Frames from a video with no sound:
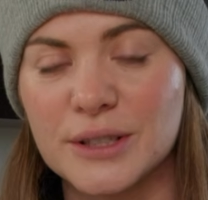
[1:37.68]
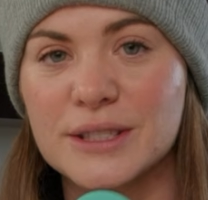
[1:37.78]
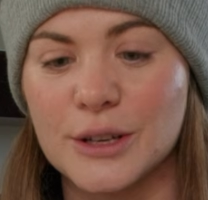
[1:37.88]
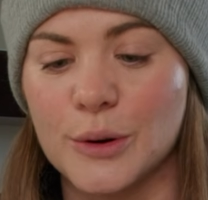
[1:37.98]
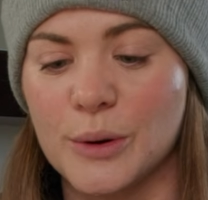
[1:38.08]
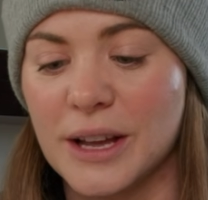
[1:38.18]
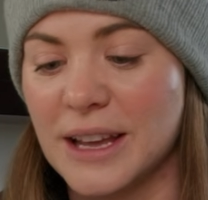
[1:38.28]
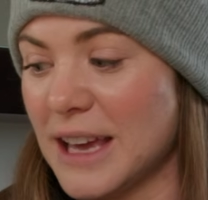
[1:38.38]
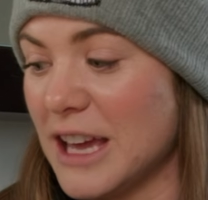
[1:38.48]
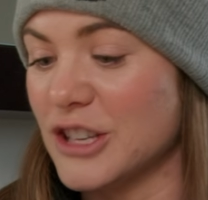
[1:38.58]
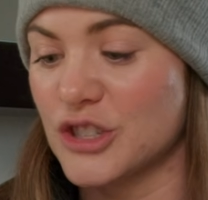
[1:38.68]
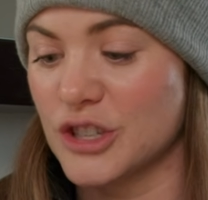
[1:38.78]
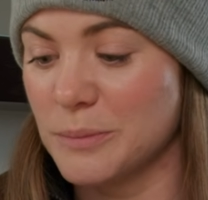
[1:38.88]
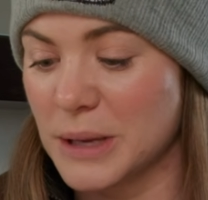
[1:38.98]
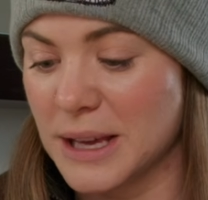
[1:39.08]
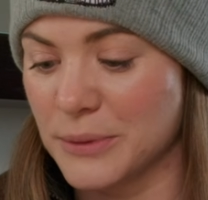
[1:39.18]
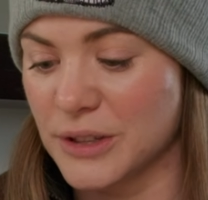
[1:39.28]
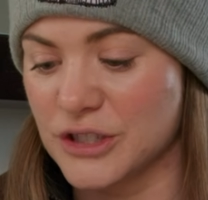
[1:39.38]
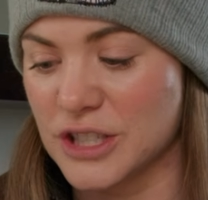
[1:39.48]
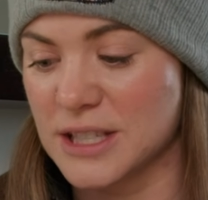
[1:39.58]
so it should be able
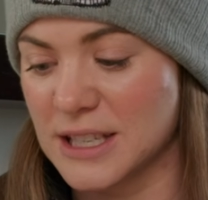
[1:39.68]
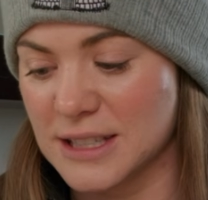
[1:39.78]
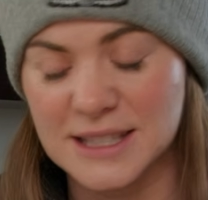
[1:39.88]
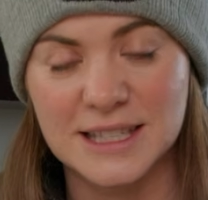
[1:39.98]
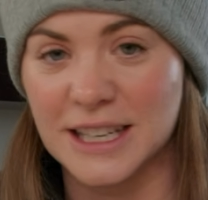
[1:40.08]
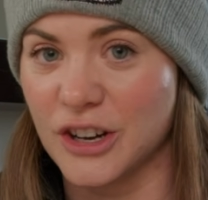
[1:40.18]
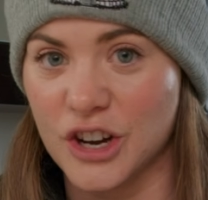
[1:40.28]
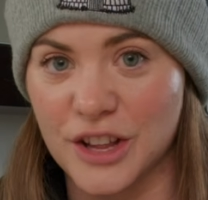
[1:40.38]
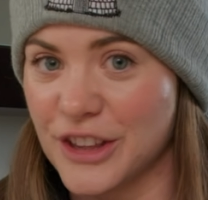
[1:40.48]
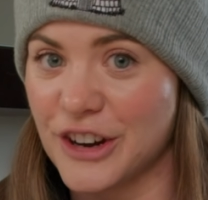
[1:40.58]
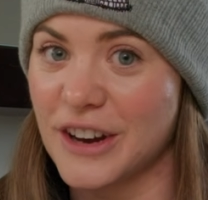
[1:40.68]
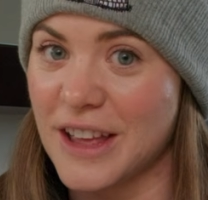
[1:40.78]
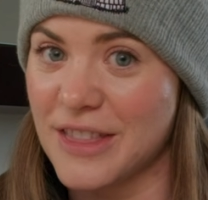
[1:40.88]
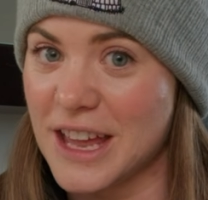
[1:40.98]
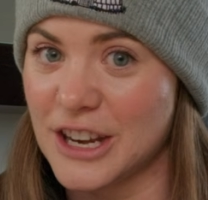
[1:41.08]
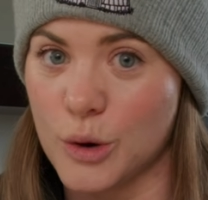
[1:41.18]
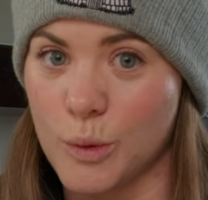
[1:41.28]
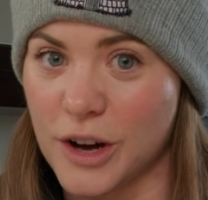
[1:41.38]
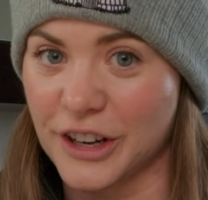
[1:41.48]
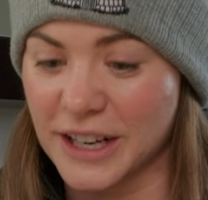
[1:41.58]
to just stick on there and then no
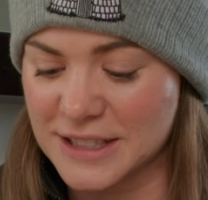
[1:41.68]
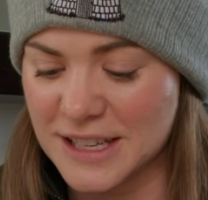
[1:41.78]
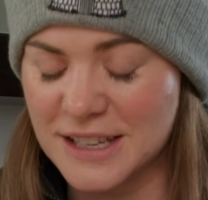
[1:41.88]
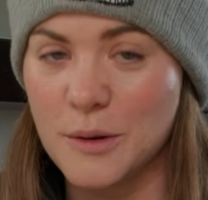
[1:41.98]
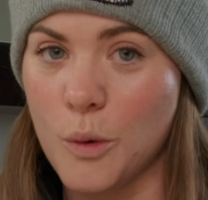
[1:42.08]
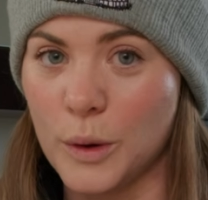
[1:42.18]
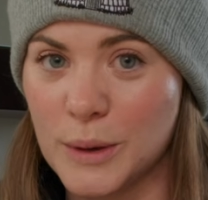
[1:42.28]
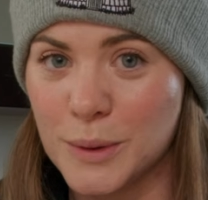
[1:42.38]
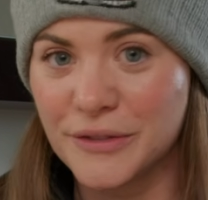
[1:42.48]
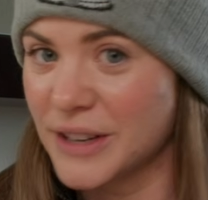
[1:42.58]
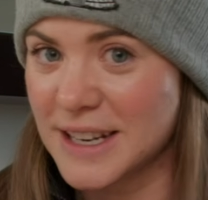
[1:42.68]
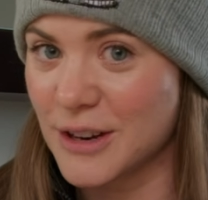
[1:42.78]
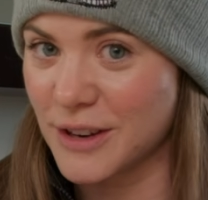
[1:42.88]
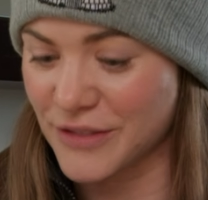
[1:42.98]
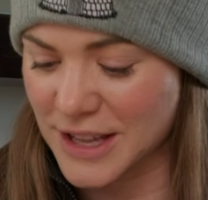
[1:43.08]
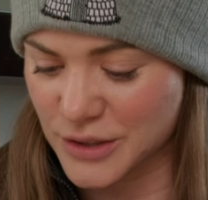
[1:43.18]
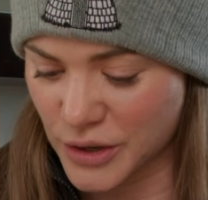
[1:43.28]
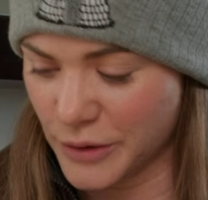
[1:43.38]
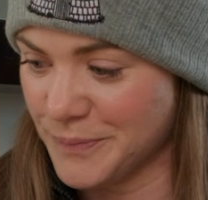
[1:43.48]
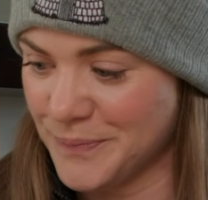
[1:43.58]
water gets in. We will find out if that's
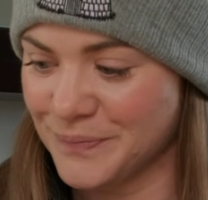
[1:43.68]
true.